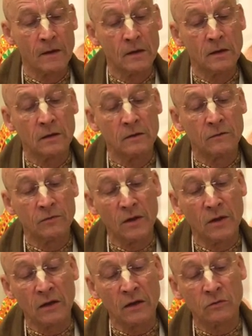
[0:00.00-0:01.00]
From the
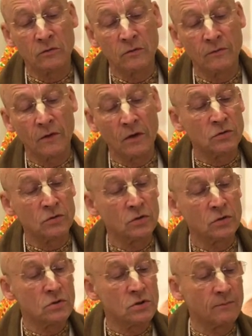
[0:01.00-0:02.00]
Nectar of Devotion,
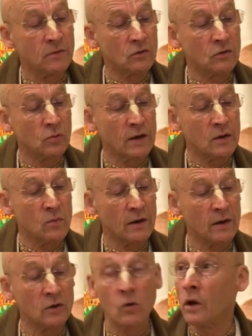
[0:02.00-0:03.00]
chapter 21,
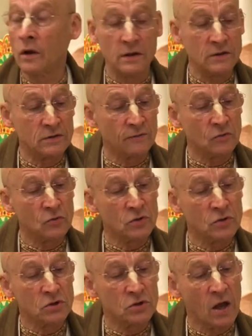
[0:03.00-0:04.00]
Qualities of Krishna.
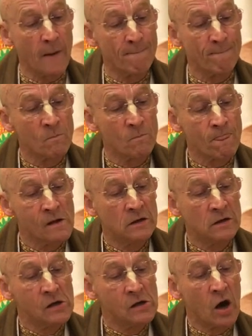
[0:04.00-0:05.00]

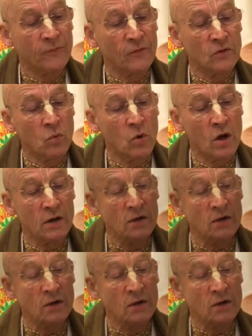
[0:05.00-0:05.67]
Often the word is